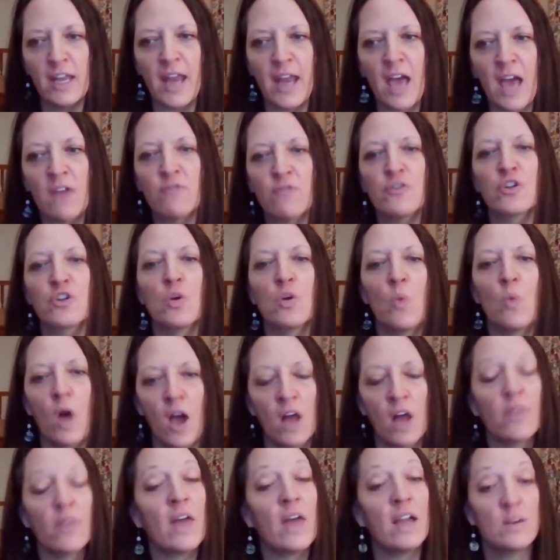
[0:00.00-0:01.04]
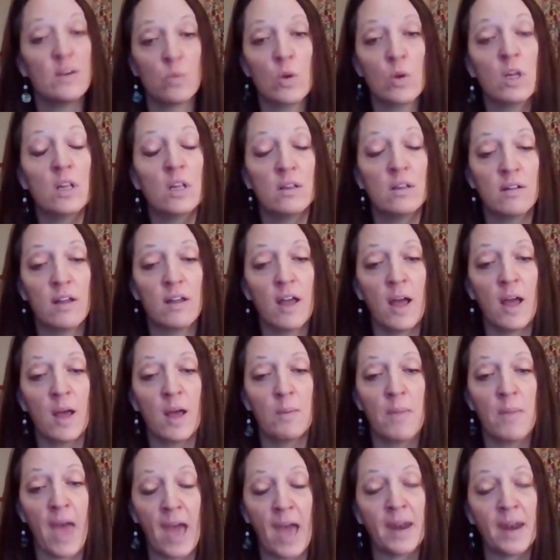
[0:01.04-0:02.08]
And after a while, that will
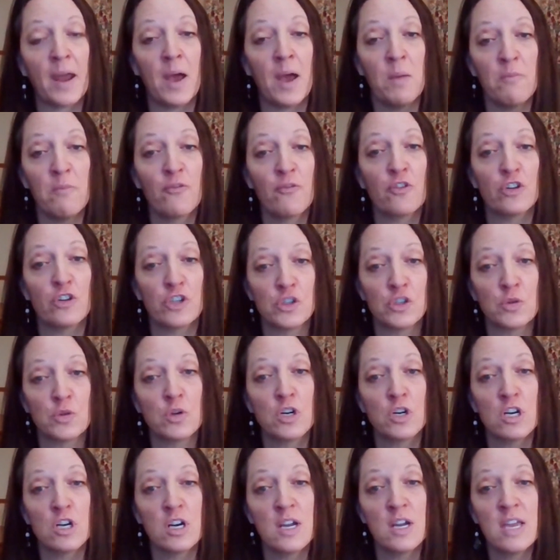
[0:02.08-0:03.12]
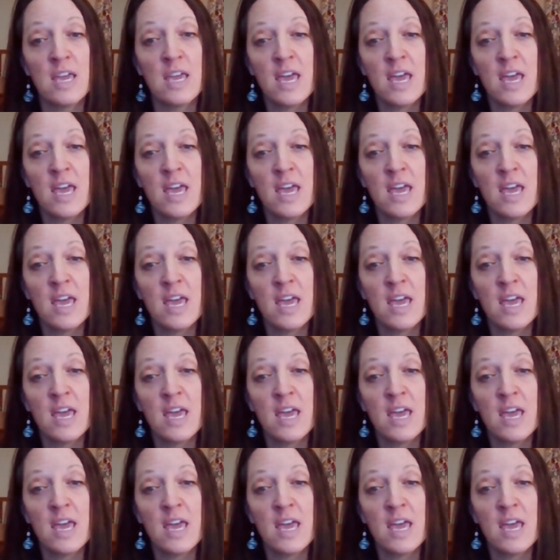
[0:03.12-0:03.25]
add up for sure.